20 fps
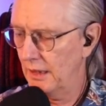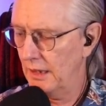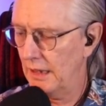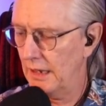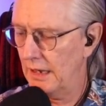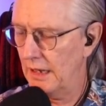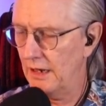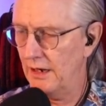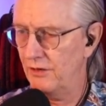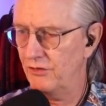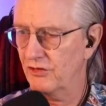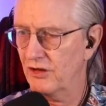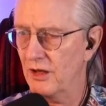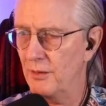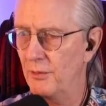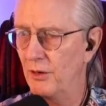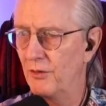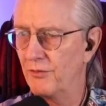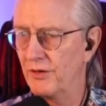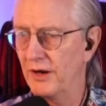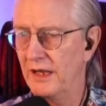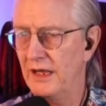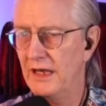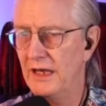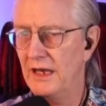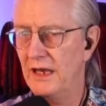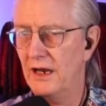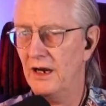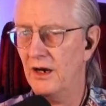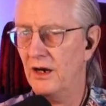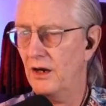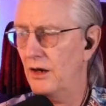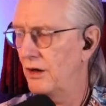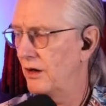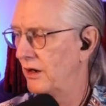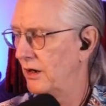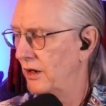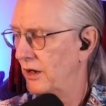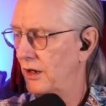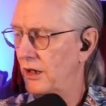And let's come over here.
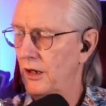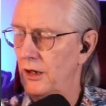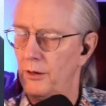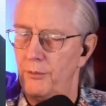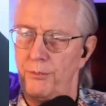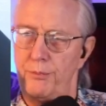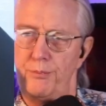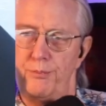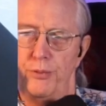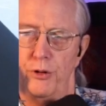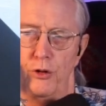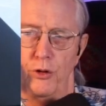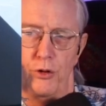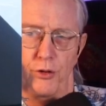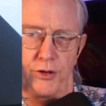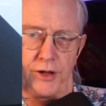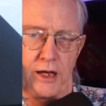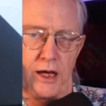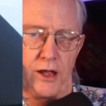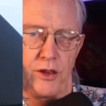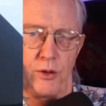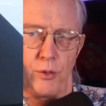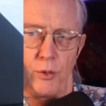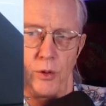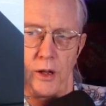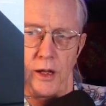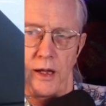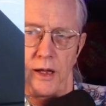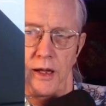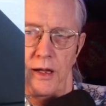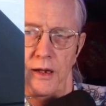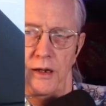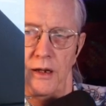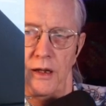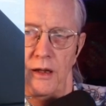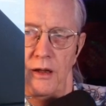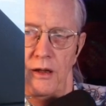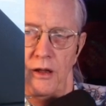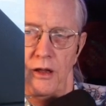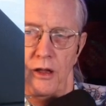Pull the other
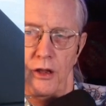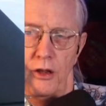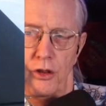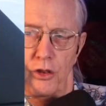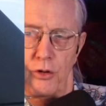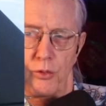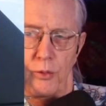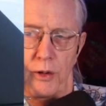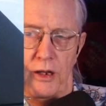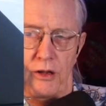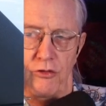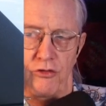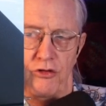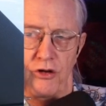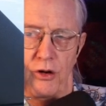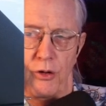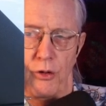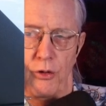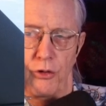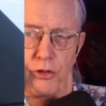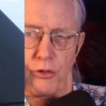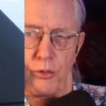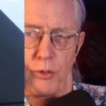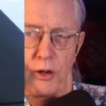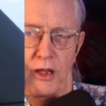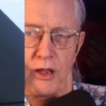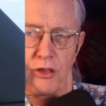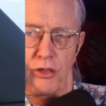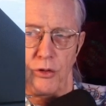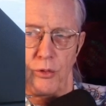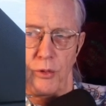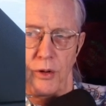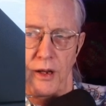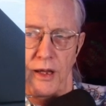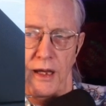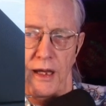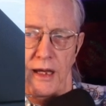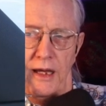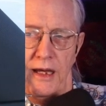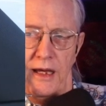one.
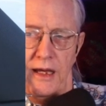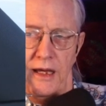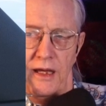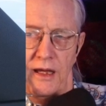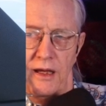3033.